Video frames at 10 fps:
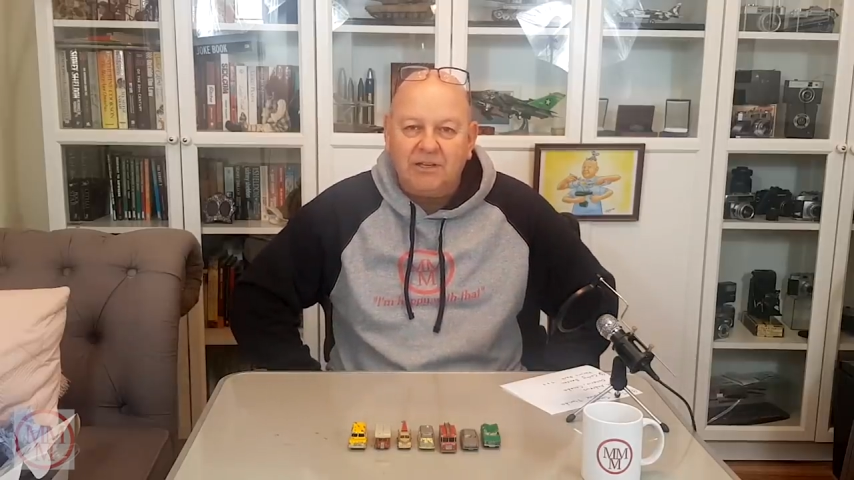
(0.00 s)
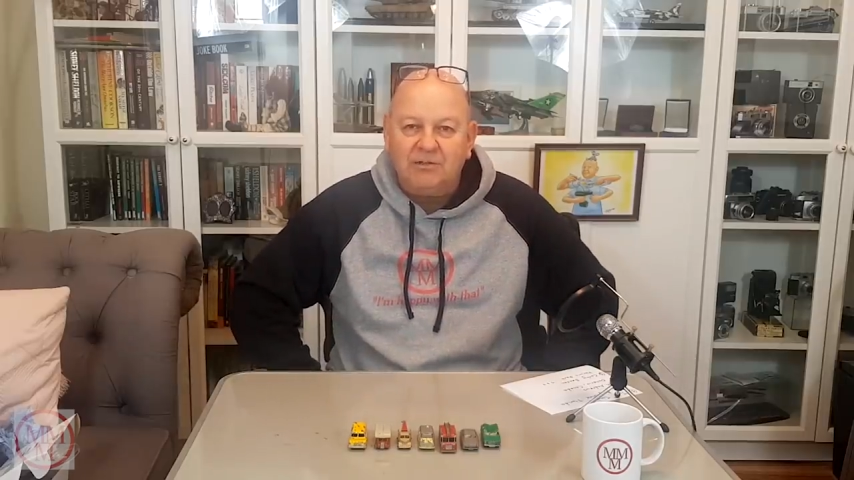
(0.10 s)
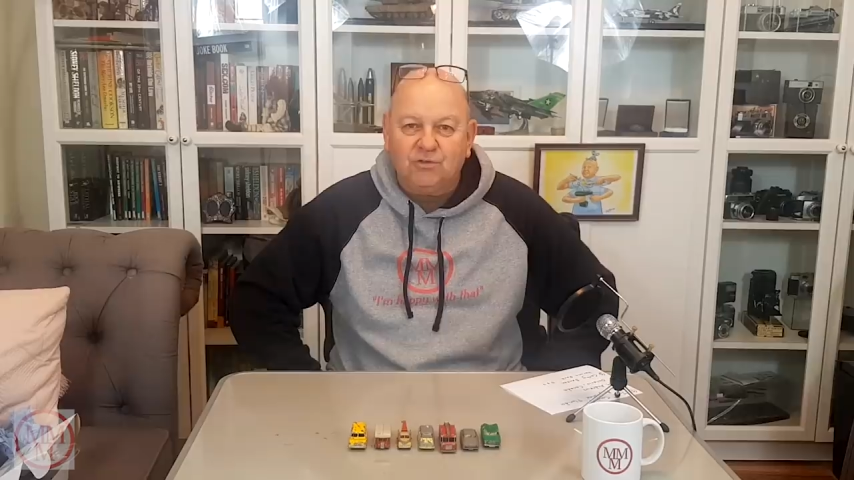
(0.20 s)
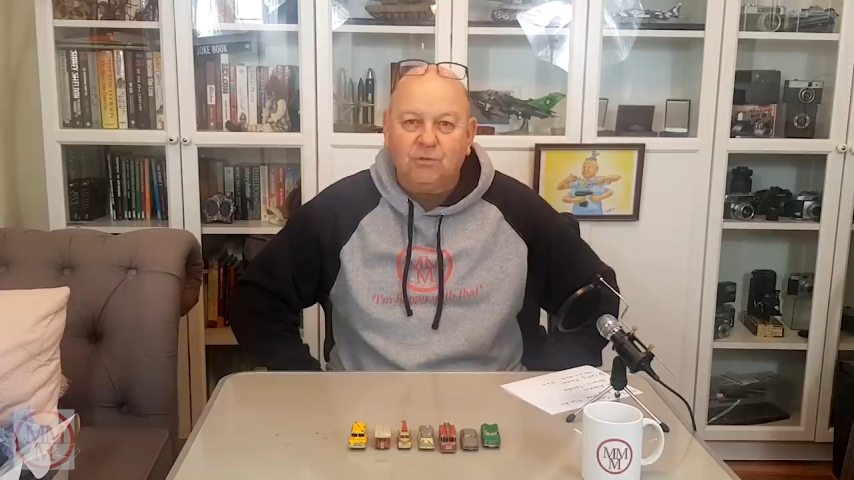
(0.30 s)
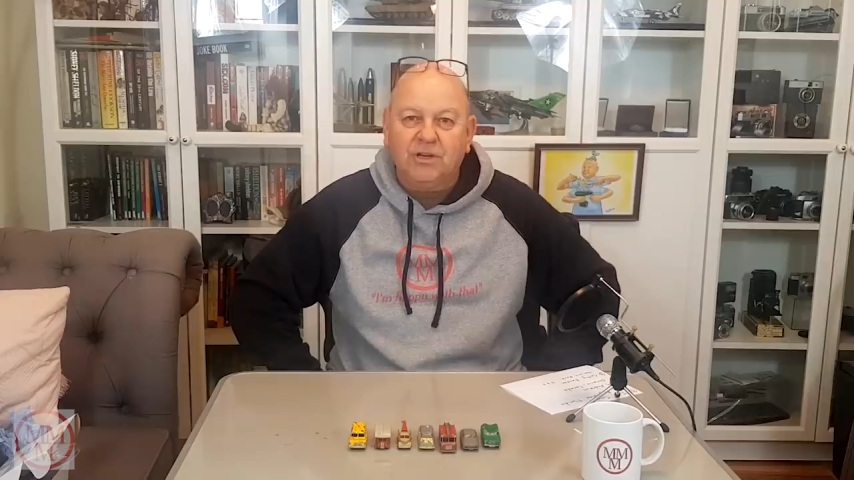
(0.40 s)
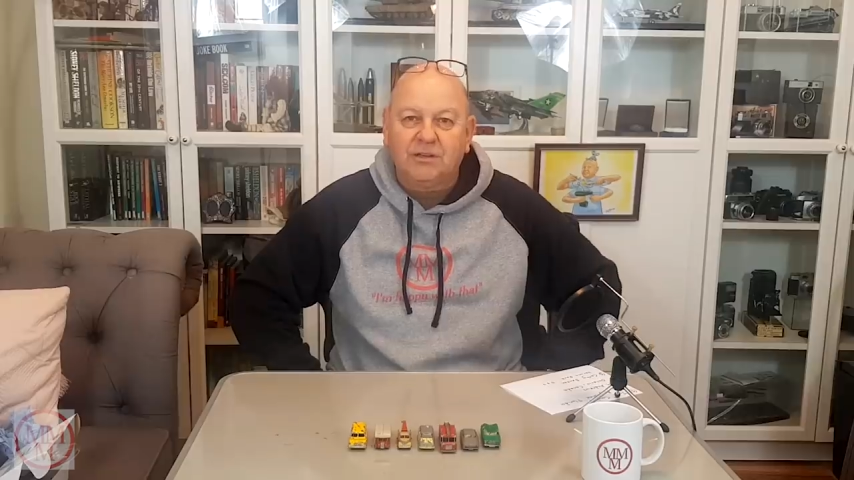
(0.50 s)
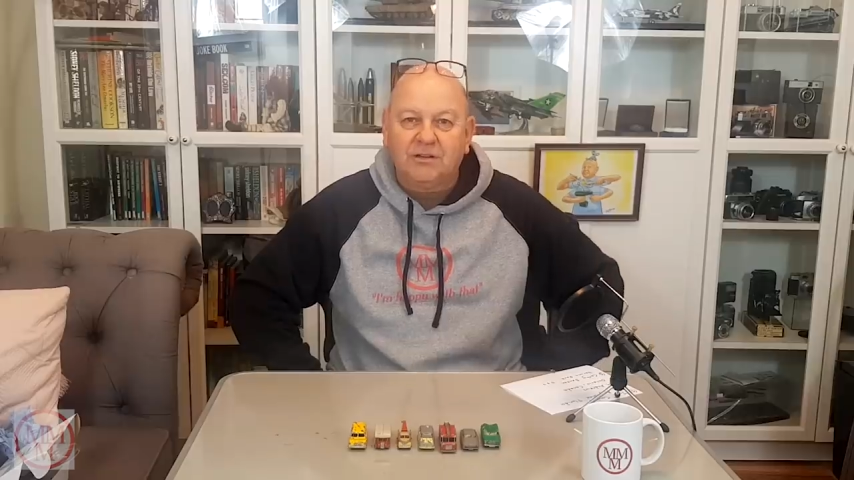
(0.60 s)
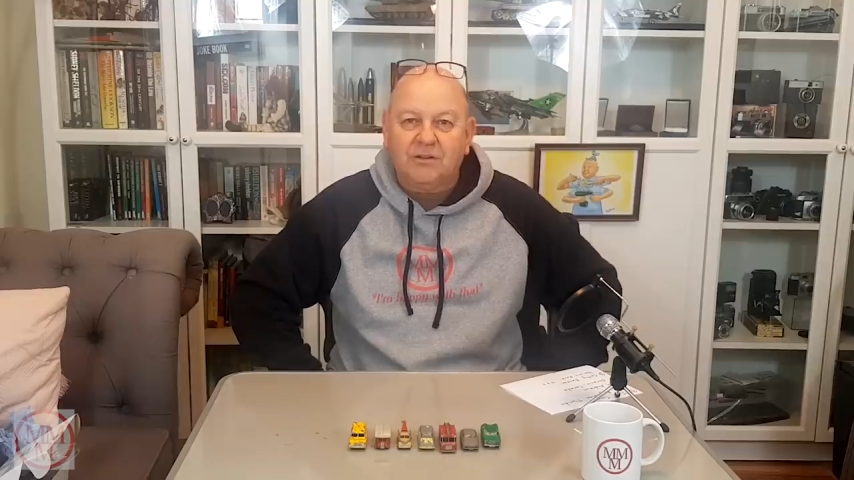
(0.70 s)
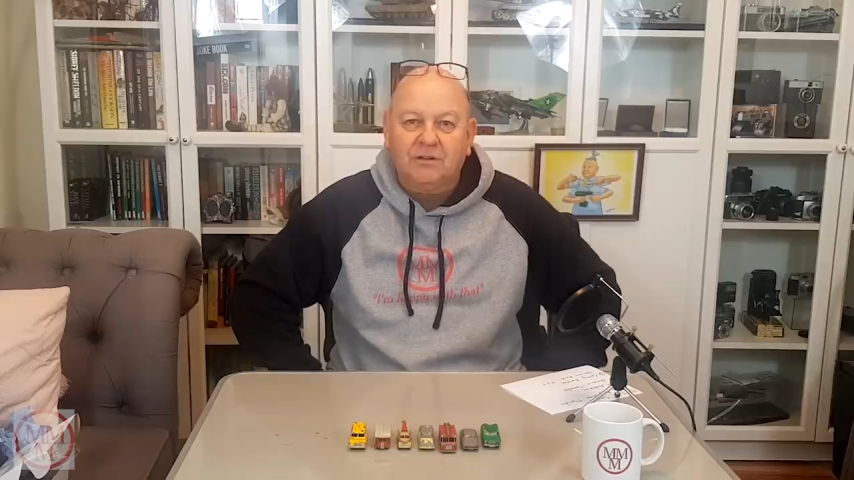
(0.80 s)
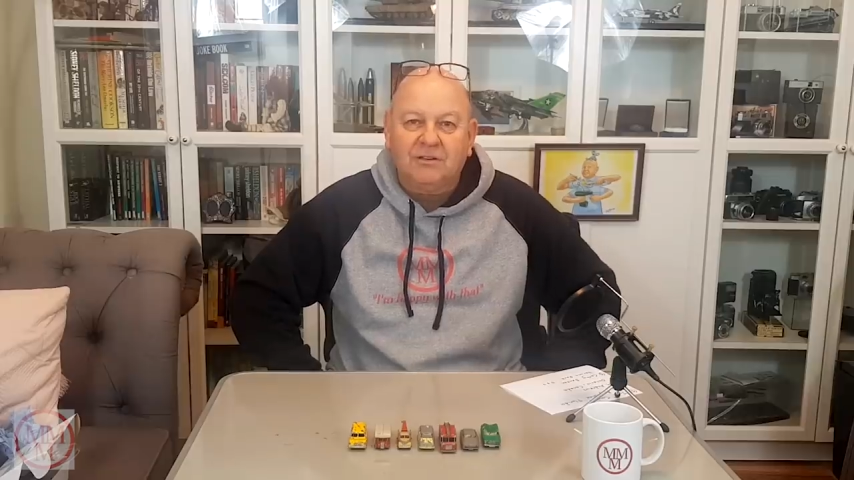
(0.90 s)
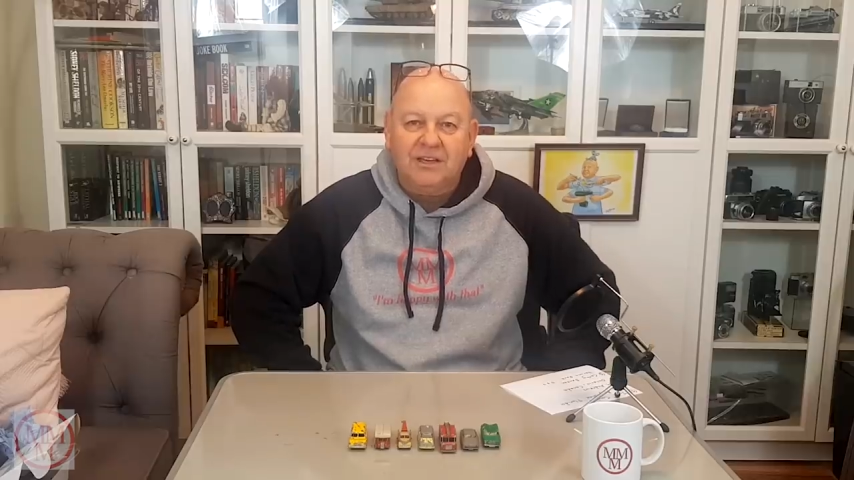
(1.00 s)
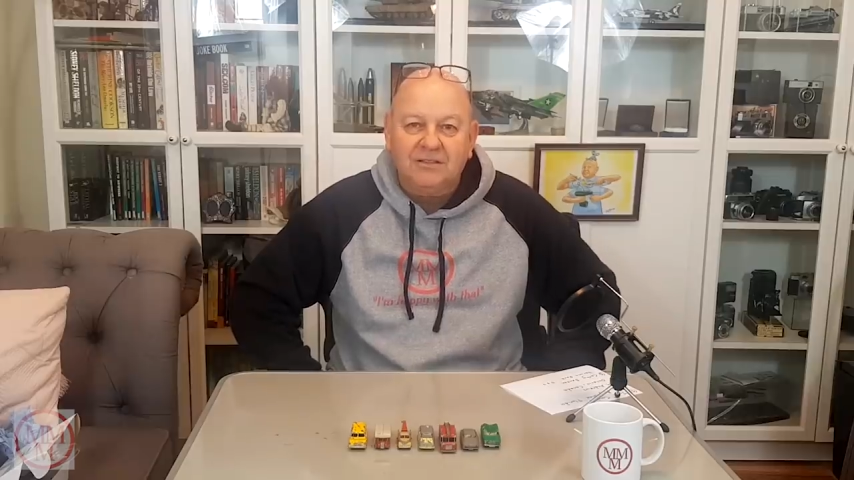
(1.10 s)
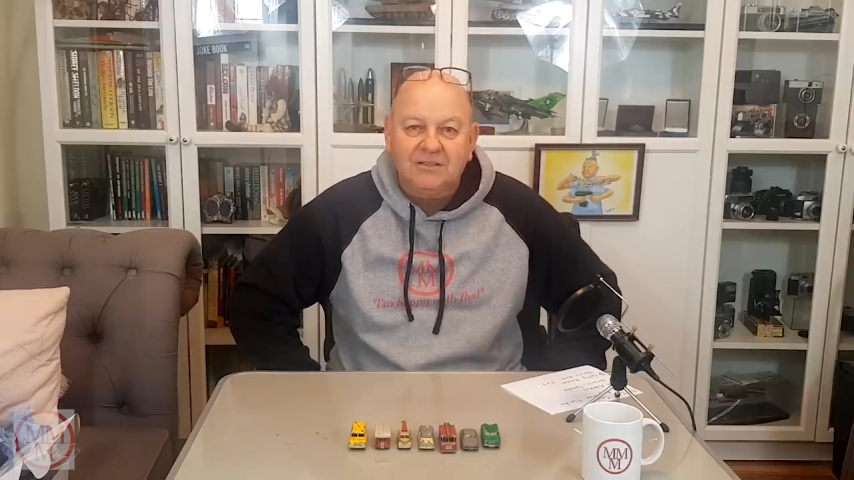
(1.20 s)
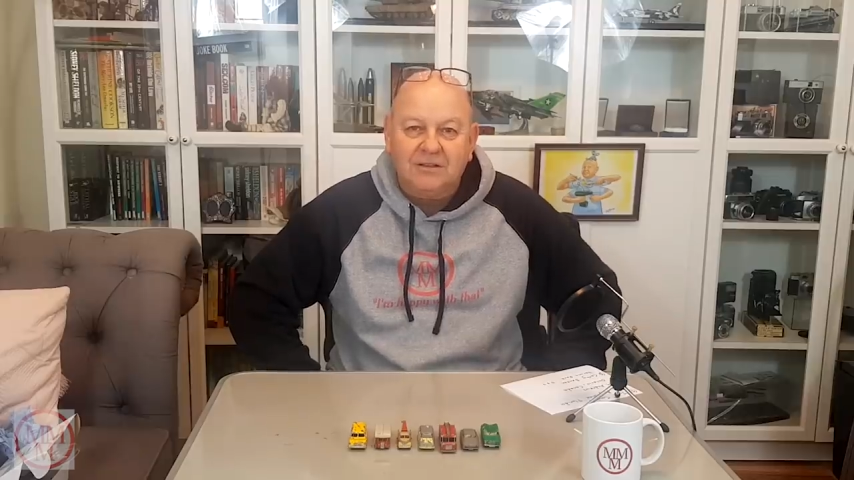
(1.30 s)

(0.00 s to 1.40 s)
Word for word: enjoying the content.